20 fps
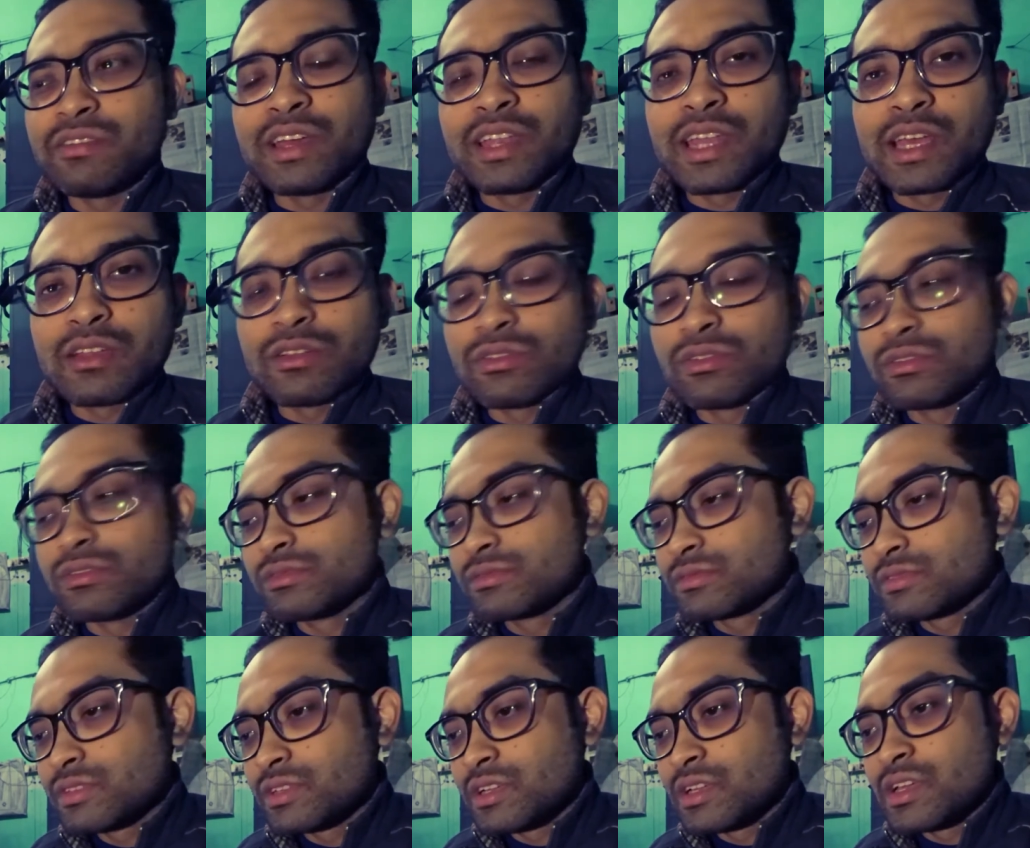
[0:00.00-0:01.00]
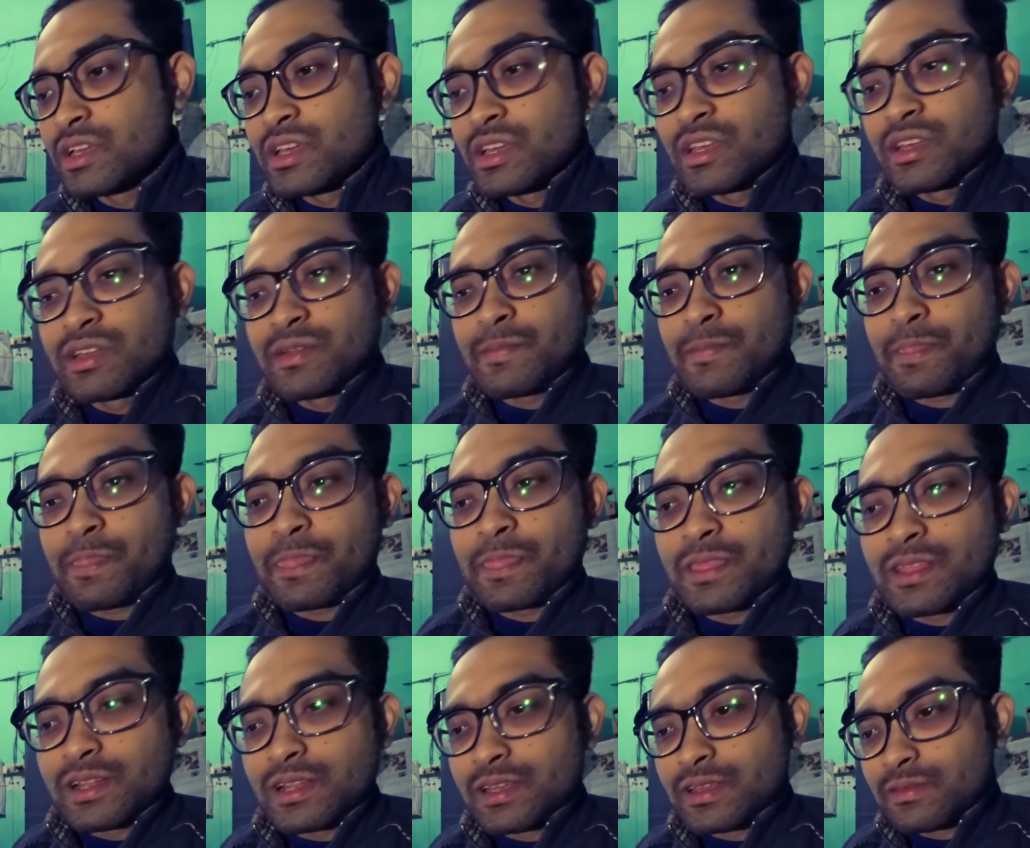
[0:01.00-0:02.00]
I don't know.
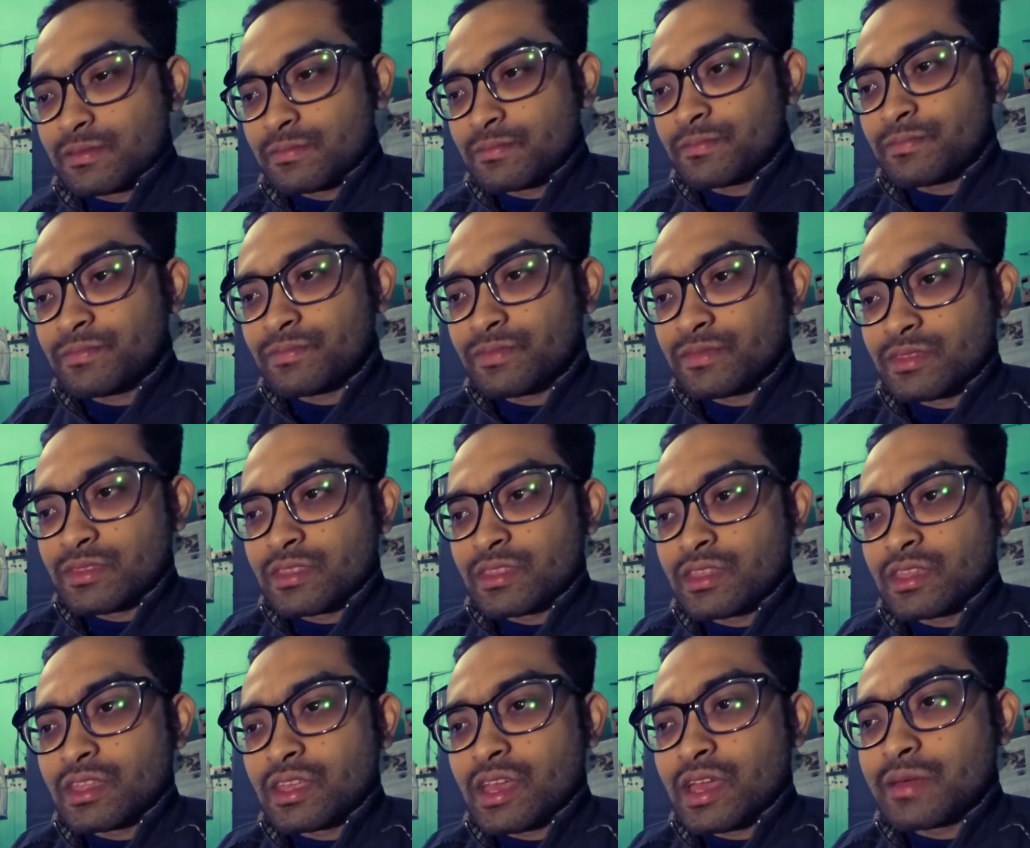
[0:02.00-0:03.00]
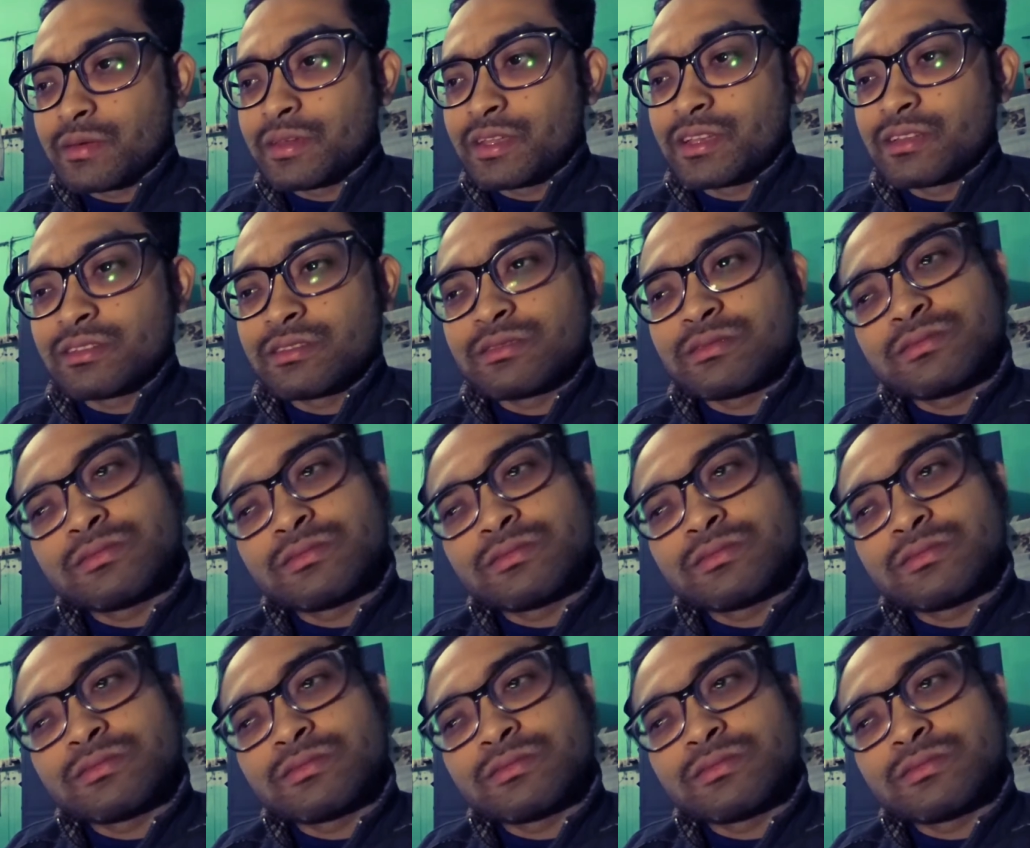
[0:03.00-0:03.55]
Like, I mean,